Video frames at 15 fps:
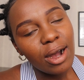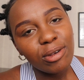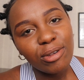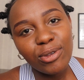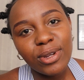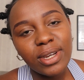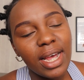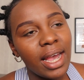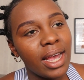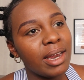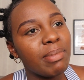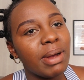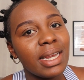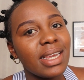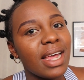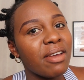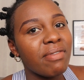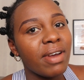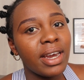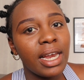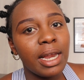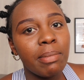I was so tired, but I
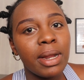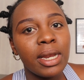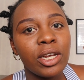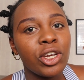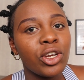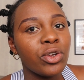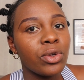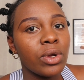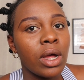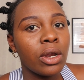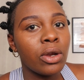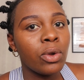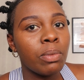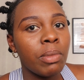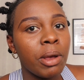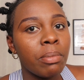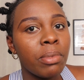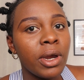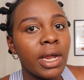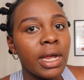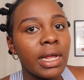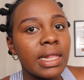finally managed to undo my
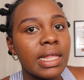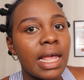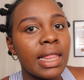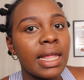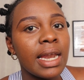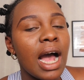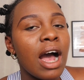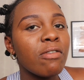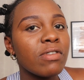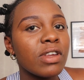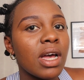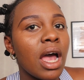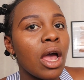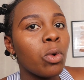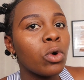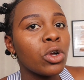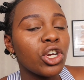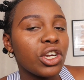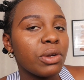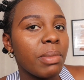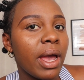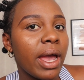braids. And then after I
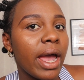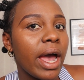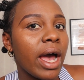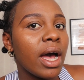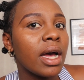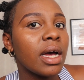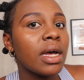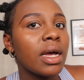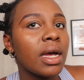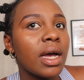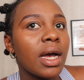washed my hair,